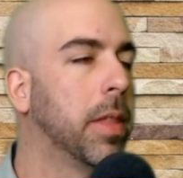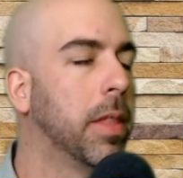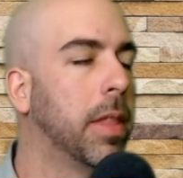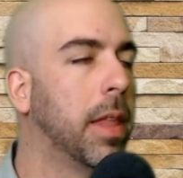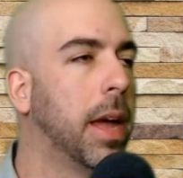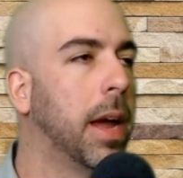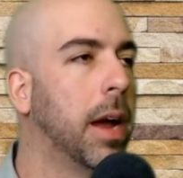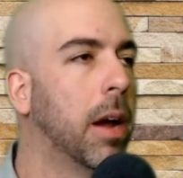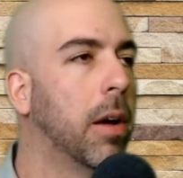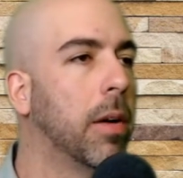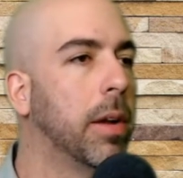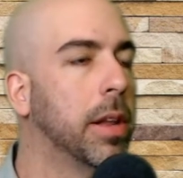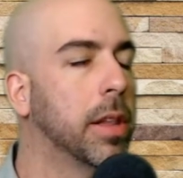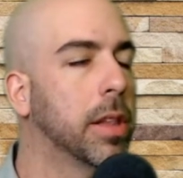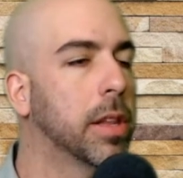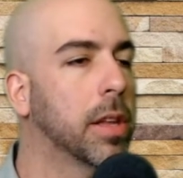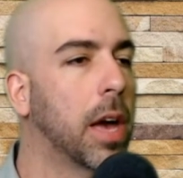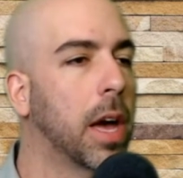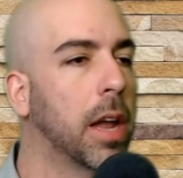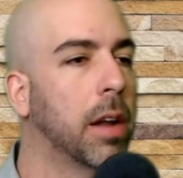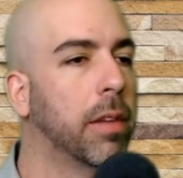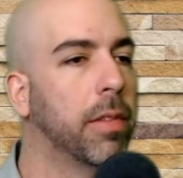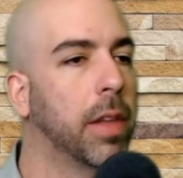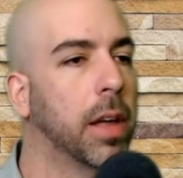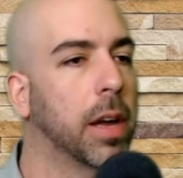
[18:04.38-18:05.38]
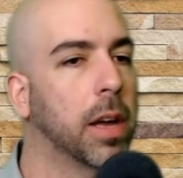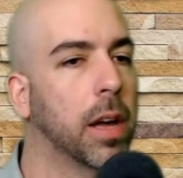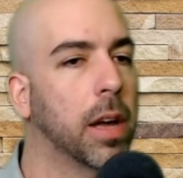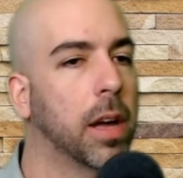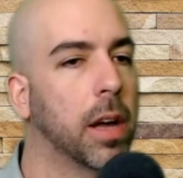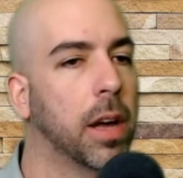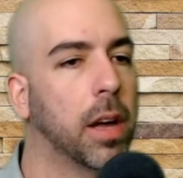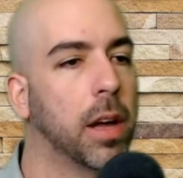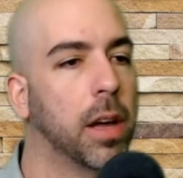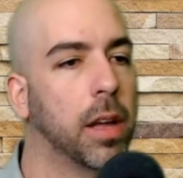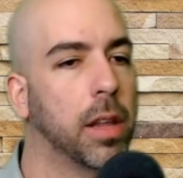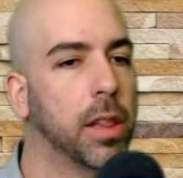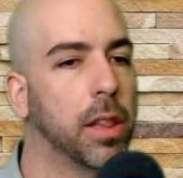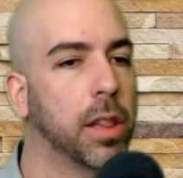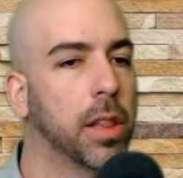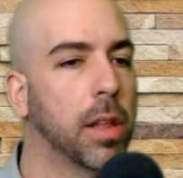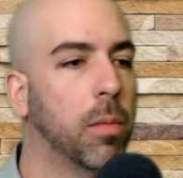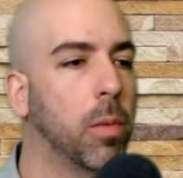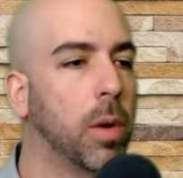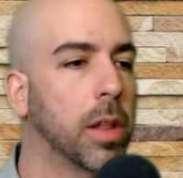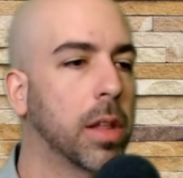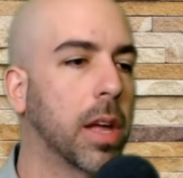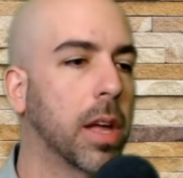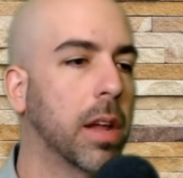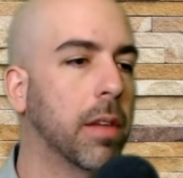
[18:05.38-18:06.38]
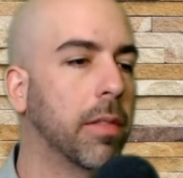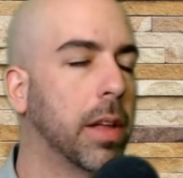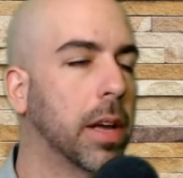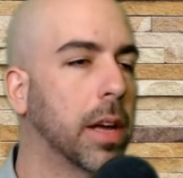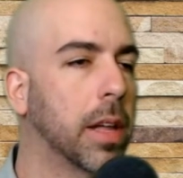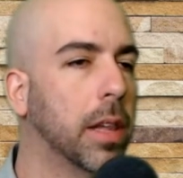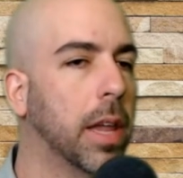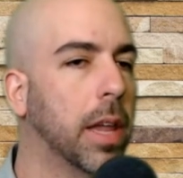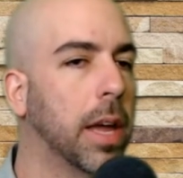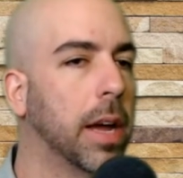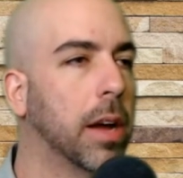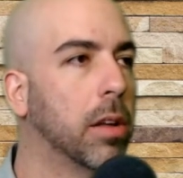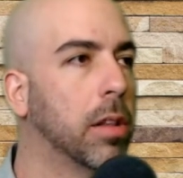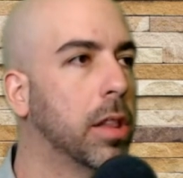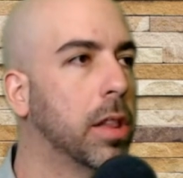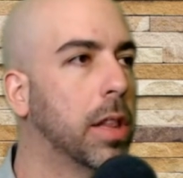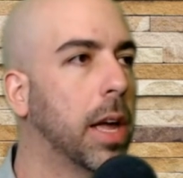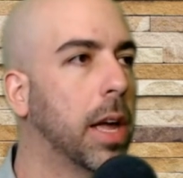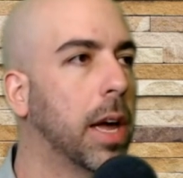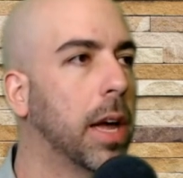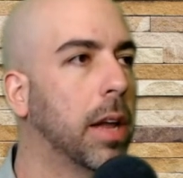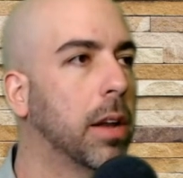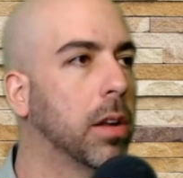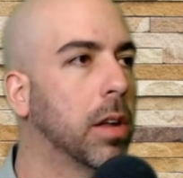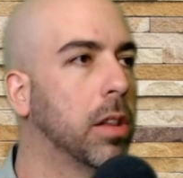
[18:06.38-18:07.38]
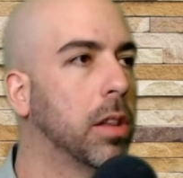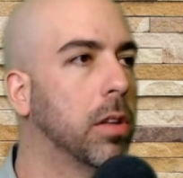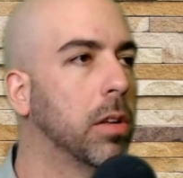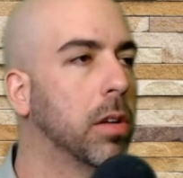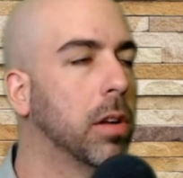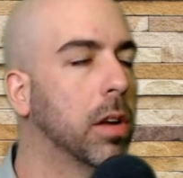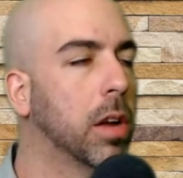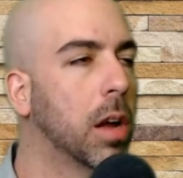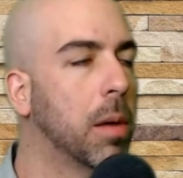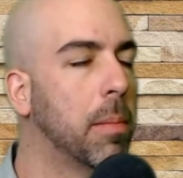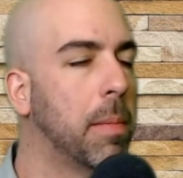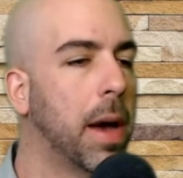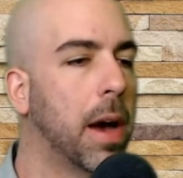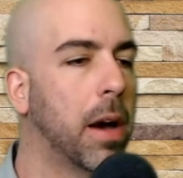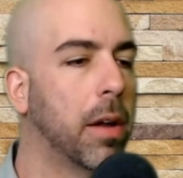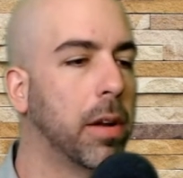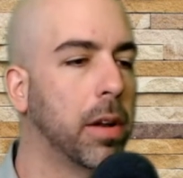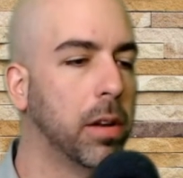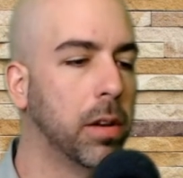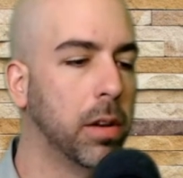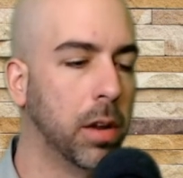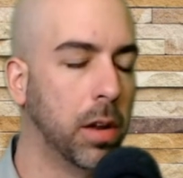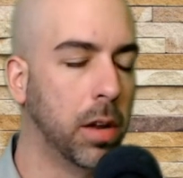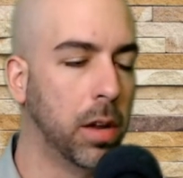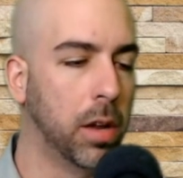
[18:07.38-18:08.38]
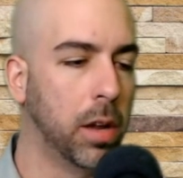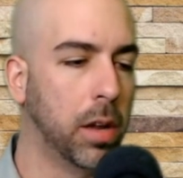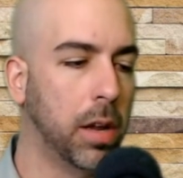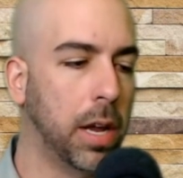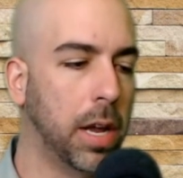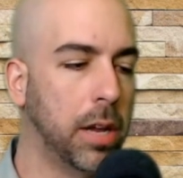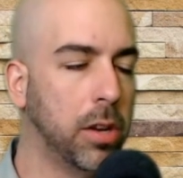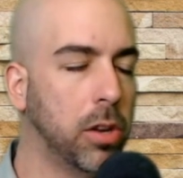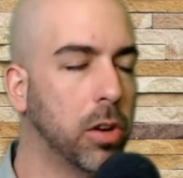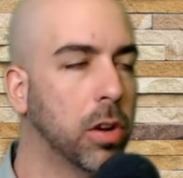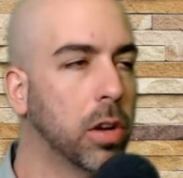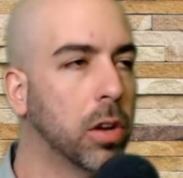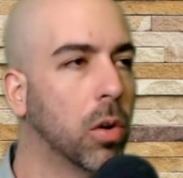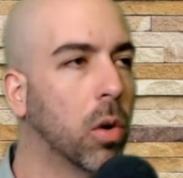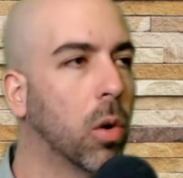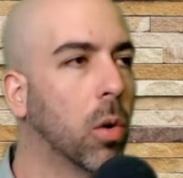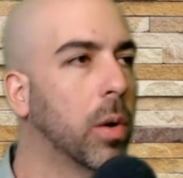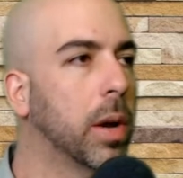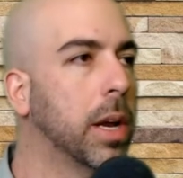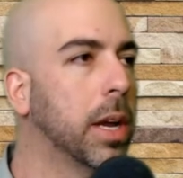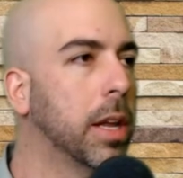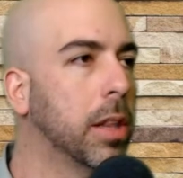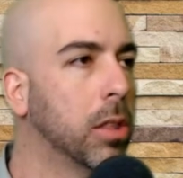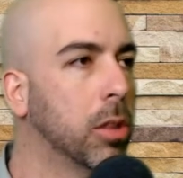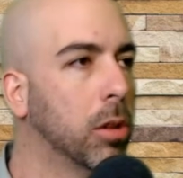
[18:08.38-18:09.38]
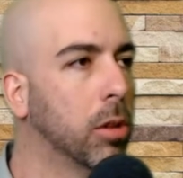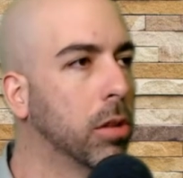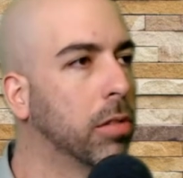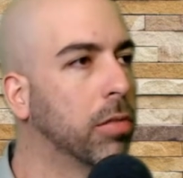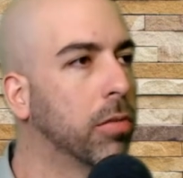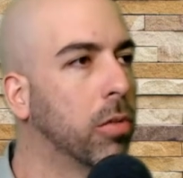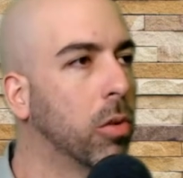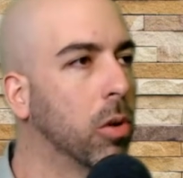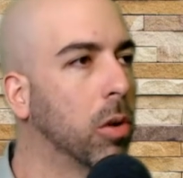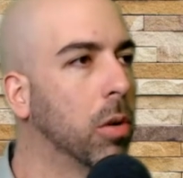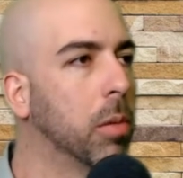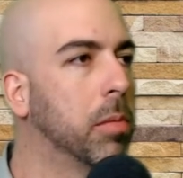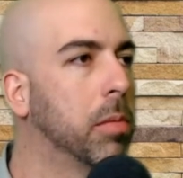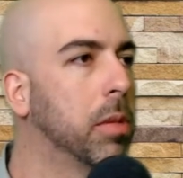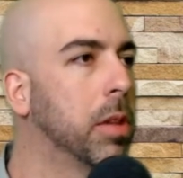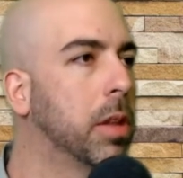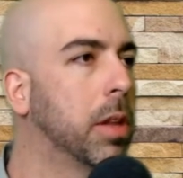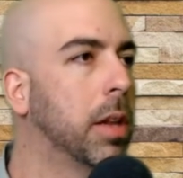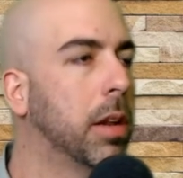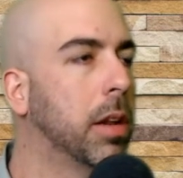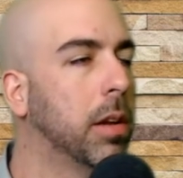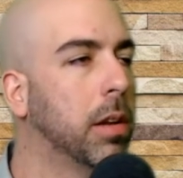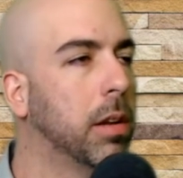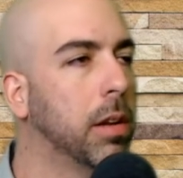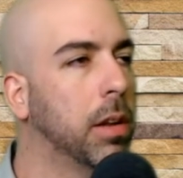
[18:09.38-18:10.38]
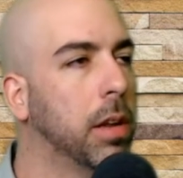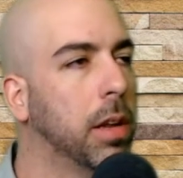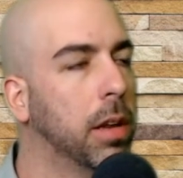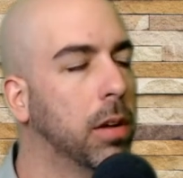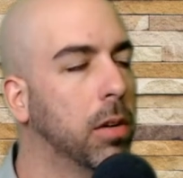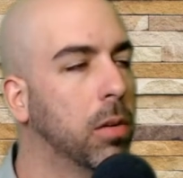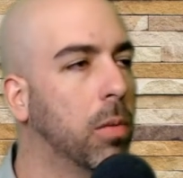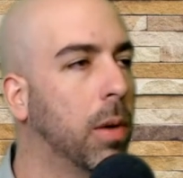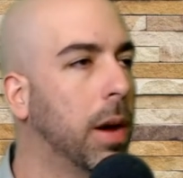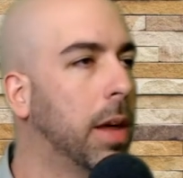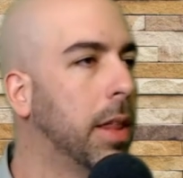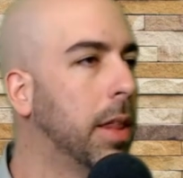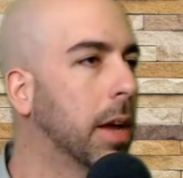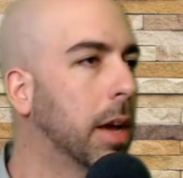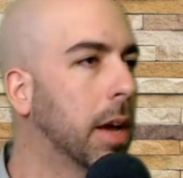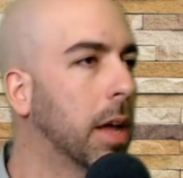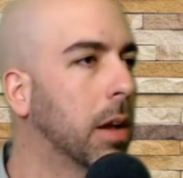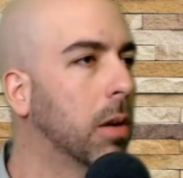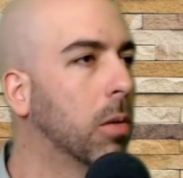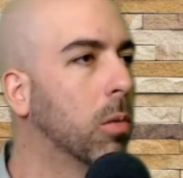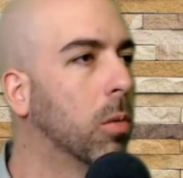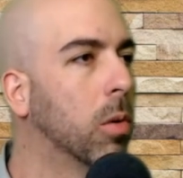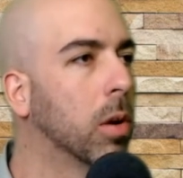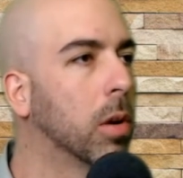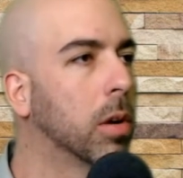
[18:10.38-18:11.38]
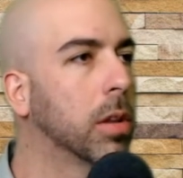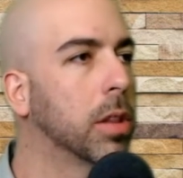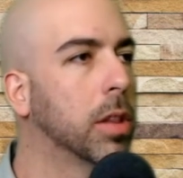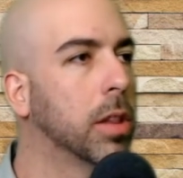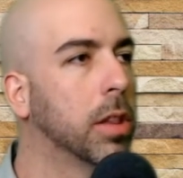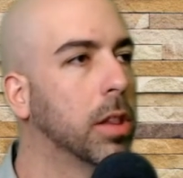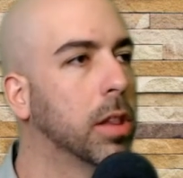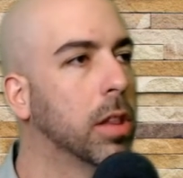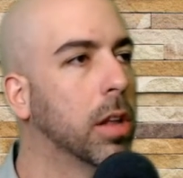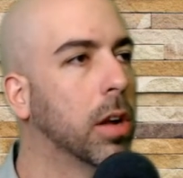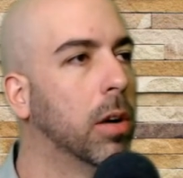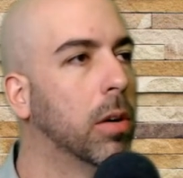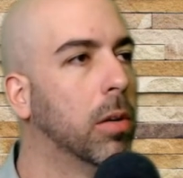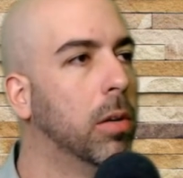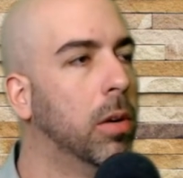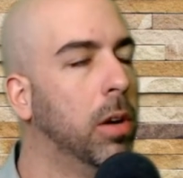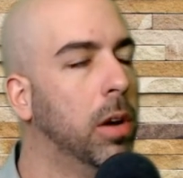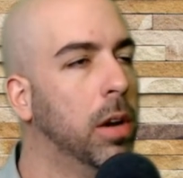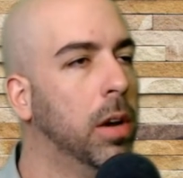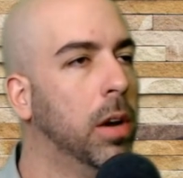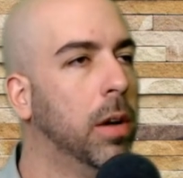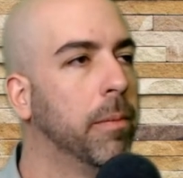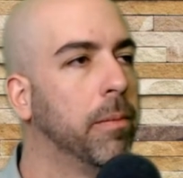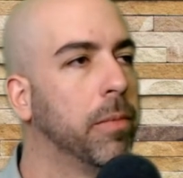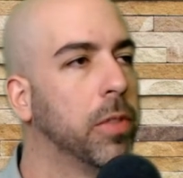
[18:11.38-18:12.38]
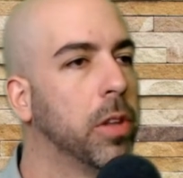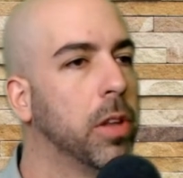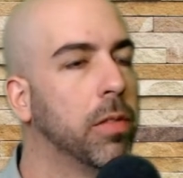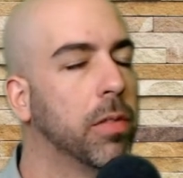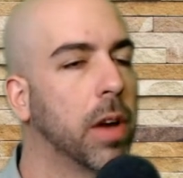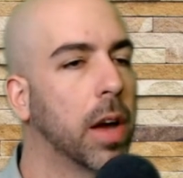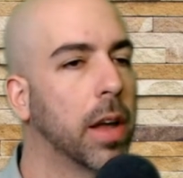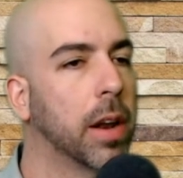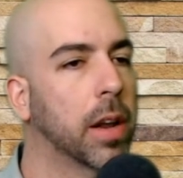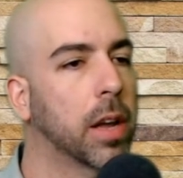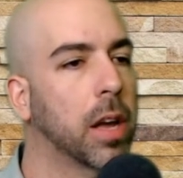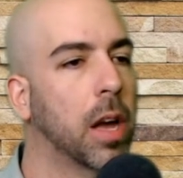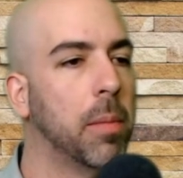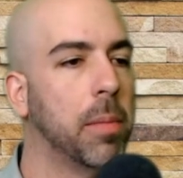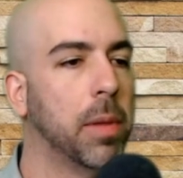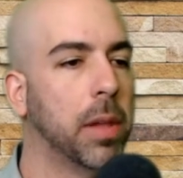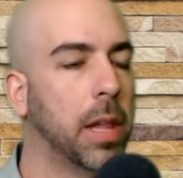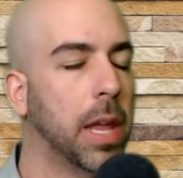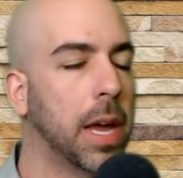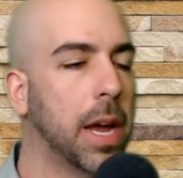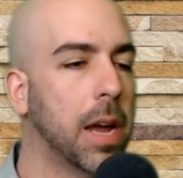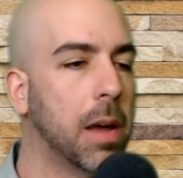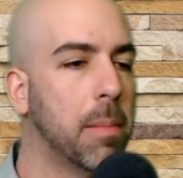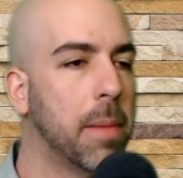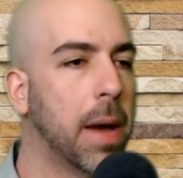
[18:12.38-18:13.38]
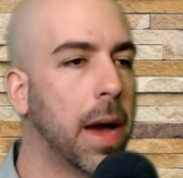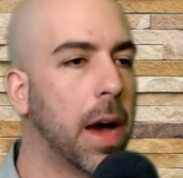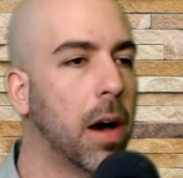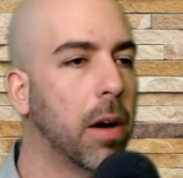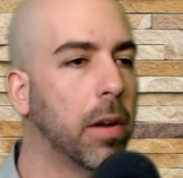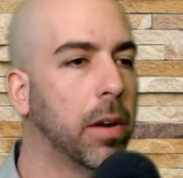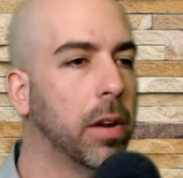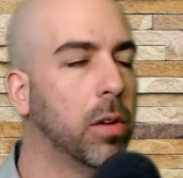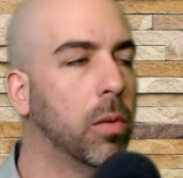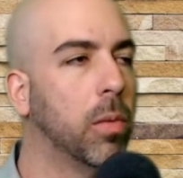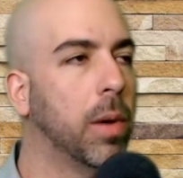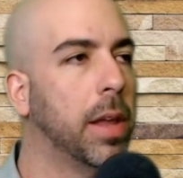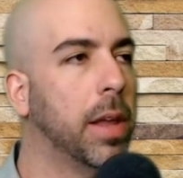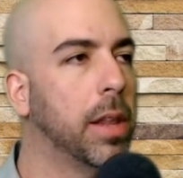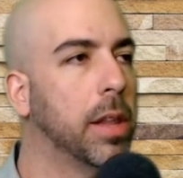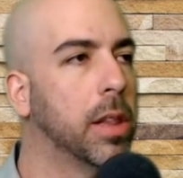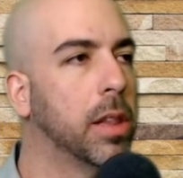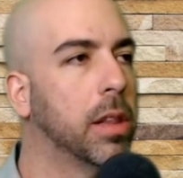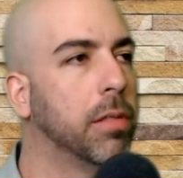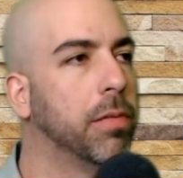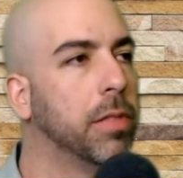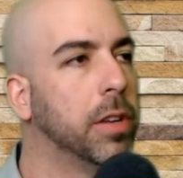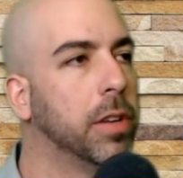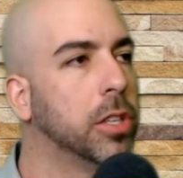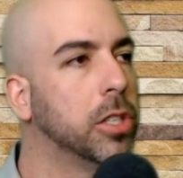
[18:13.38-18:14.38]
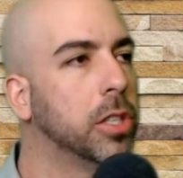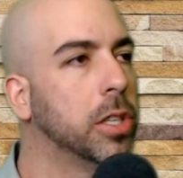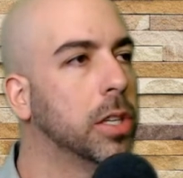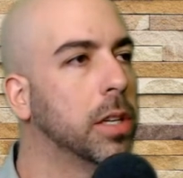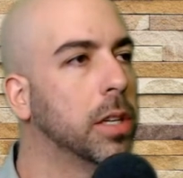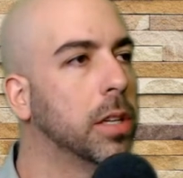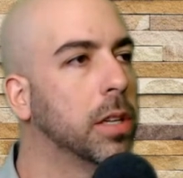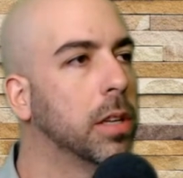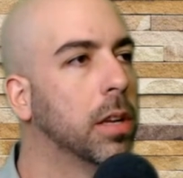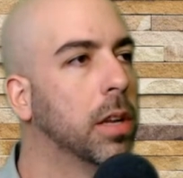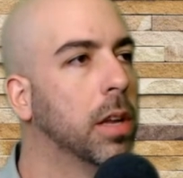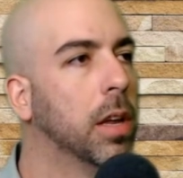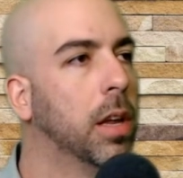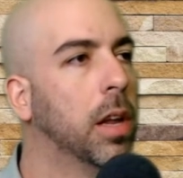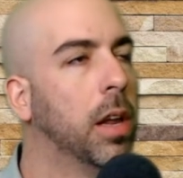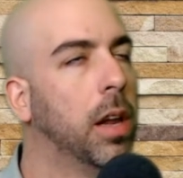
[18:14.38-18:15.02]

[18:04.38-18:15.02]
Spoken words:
there. And it's kind of like in some ways, kind of like a Lego set, because you can come out and you can orient those forms in a way that kind of works. And so you've got to come and lay them out in a way that's efficient.